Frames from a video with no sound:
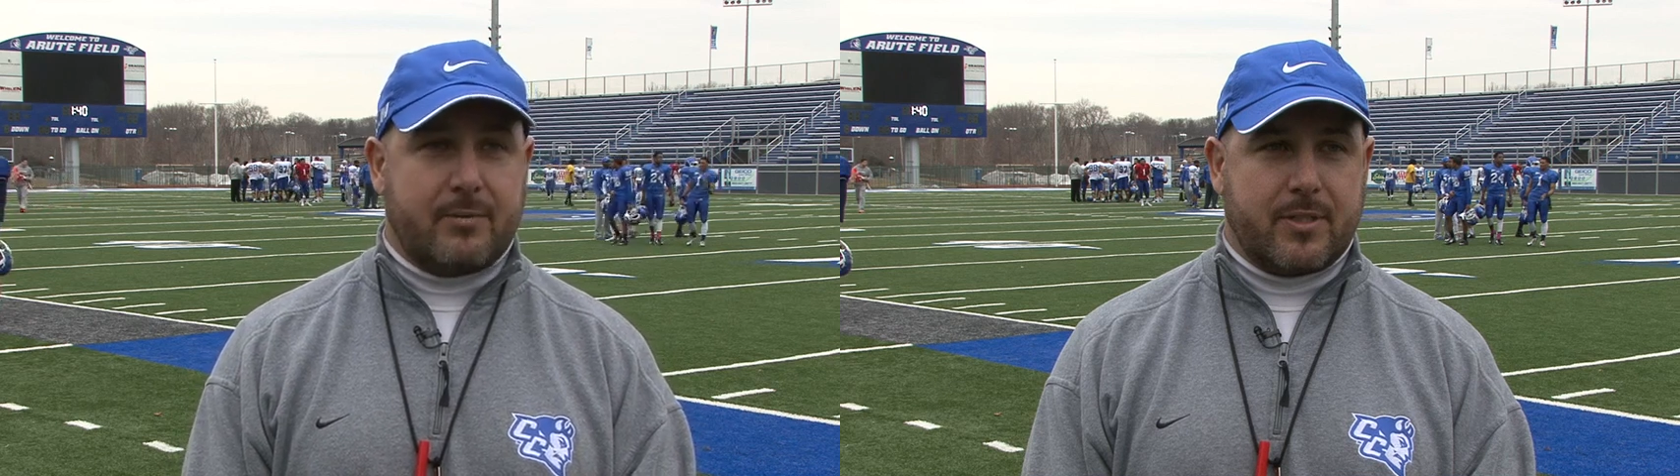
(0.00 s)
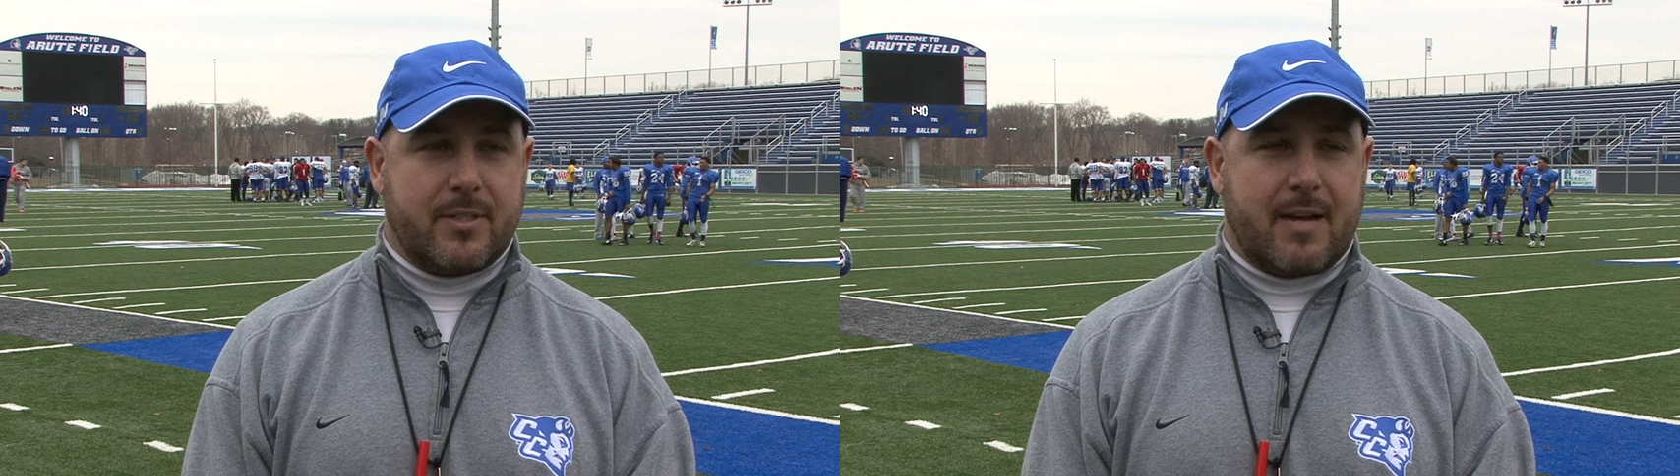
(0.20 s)

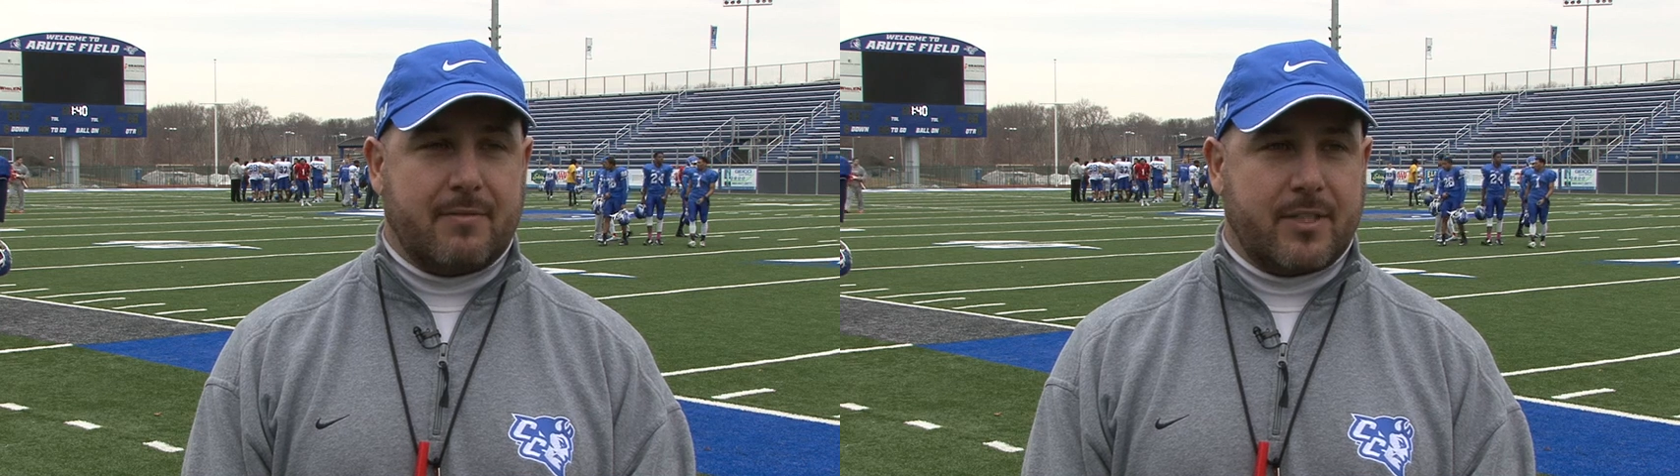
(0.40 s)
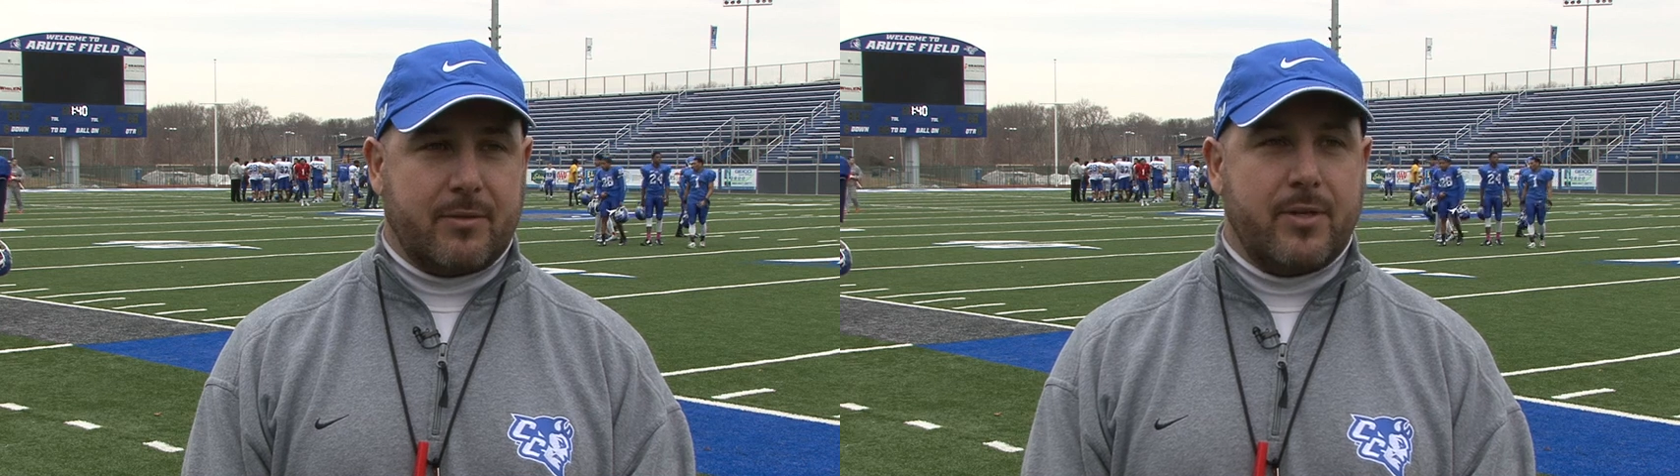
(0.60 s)
which is
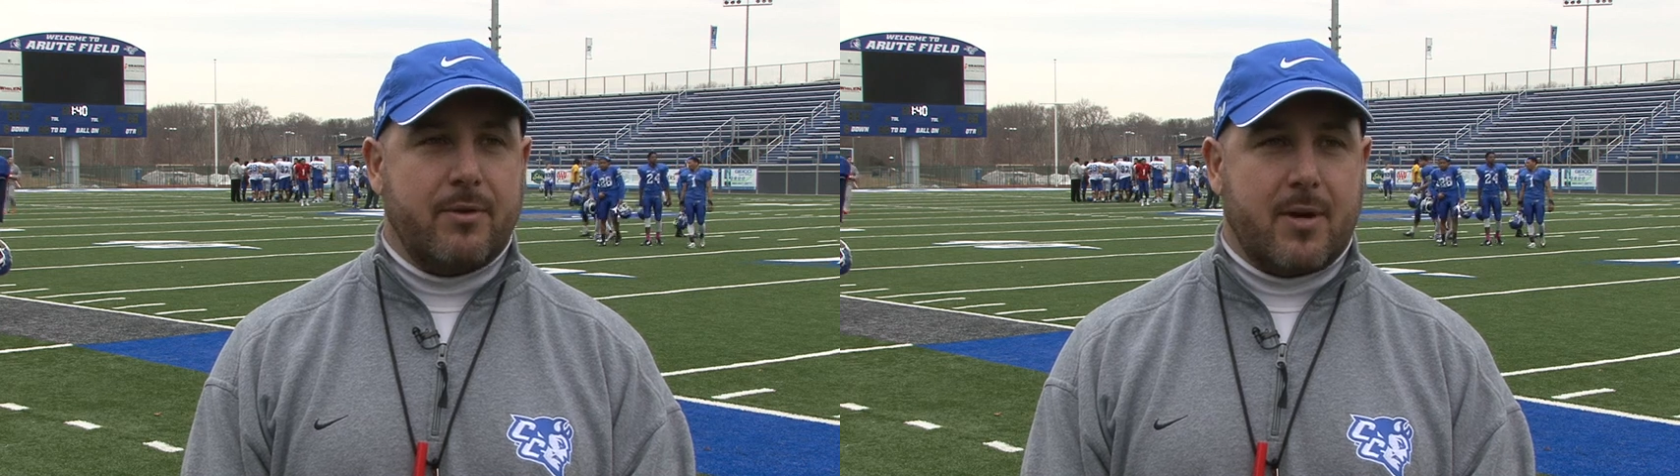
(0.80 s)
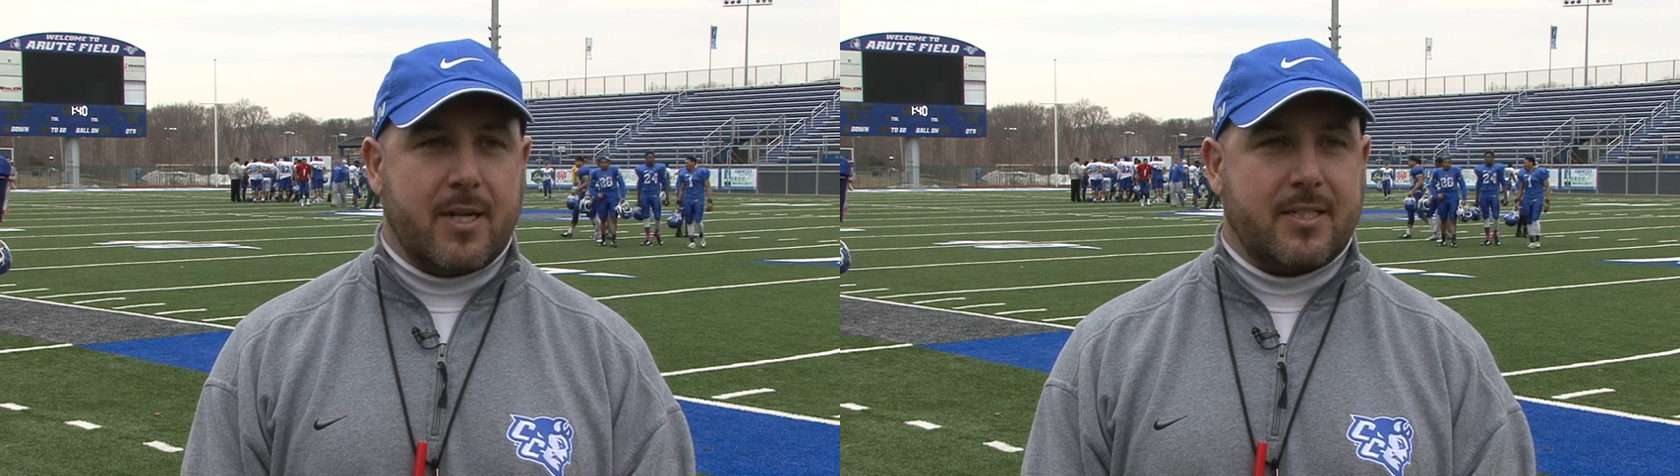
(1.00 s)
obviously what
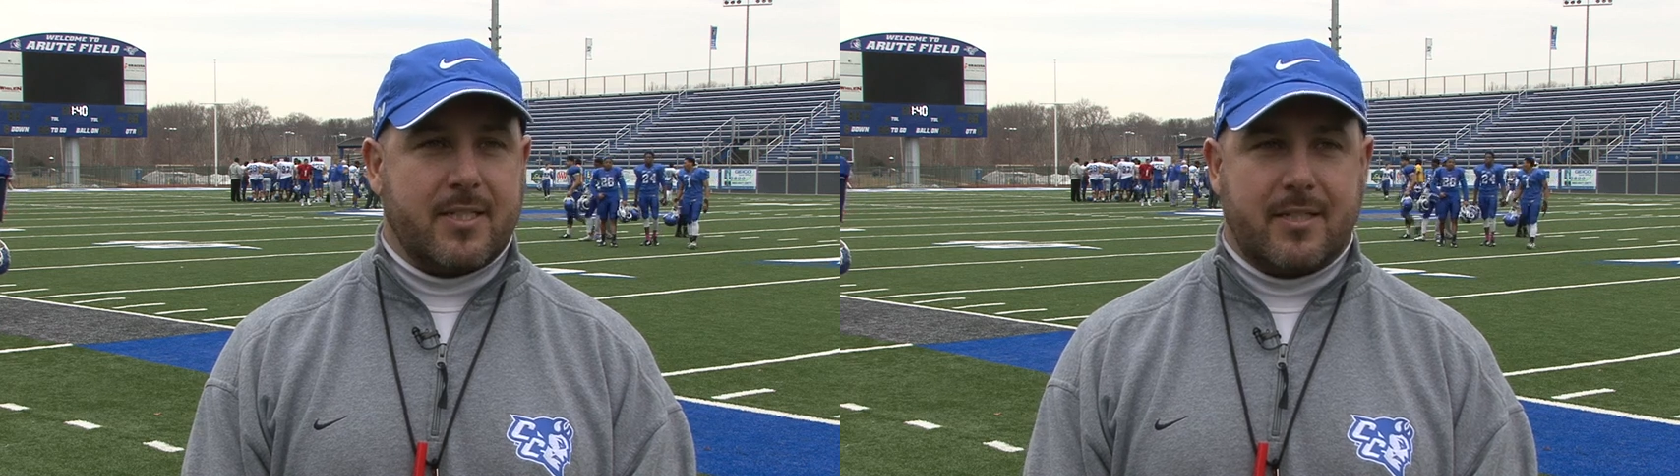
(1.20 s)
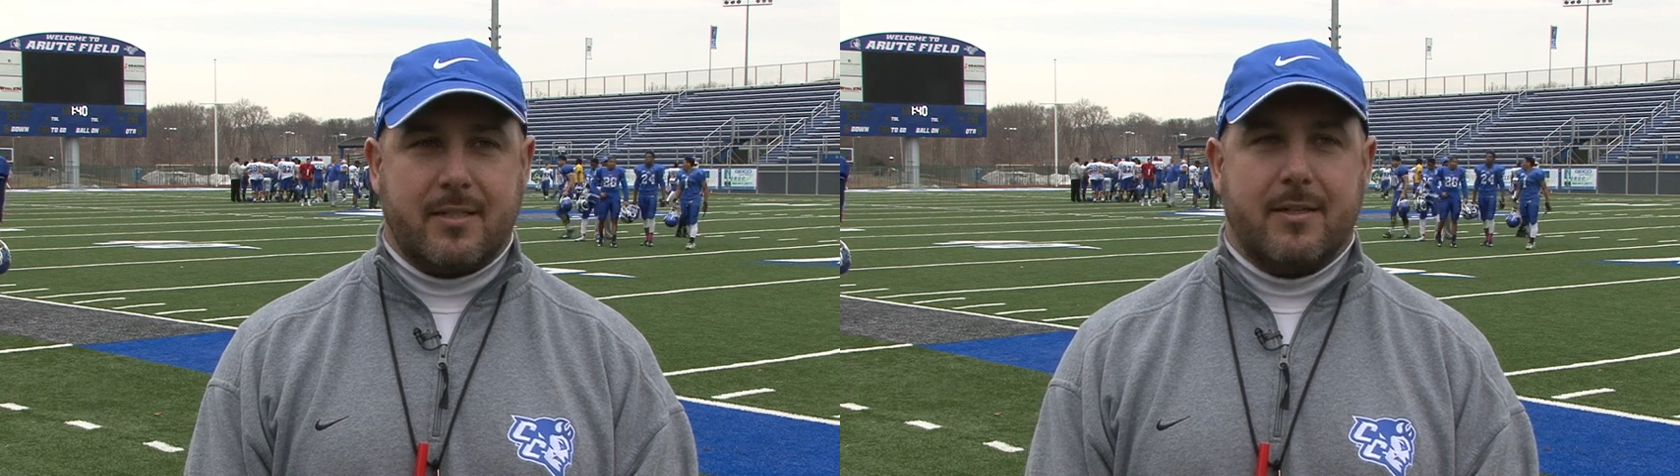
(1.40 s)
you want to
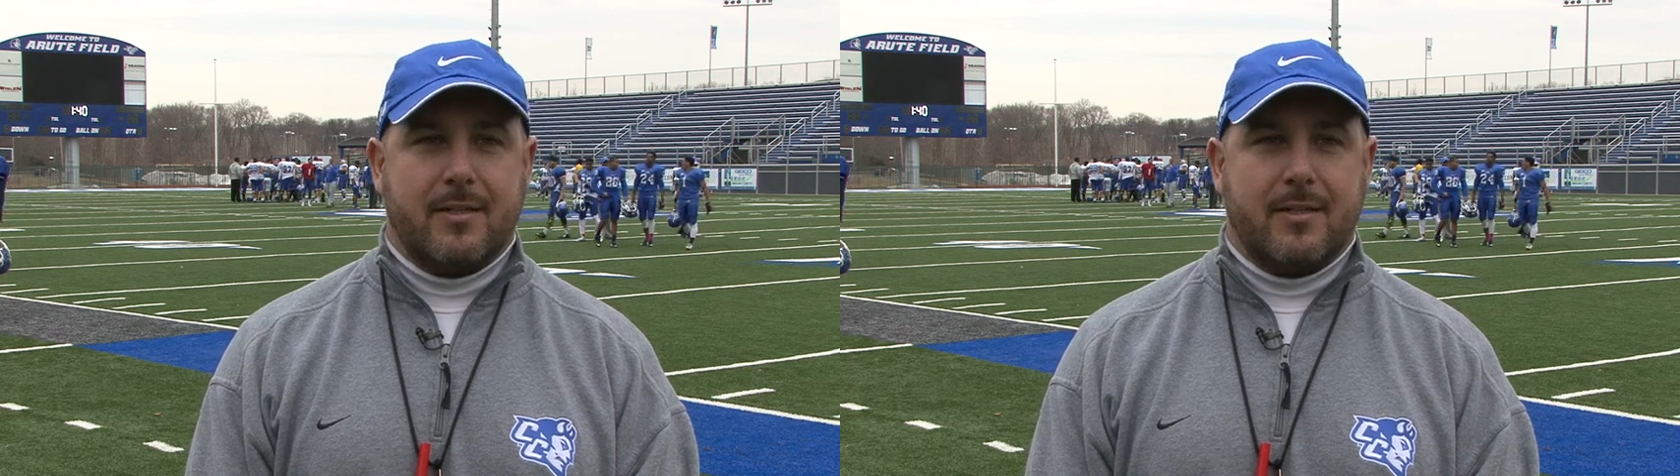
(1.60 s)
see.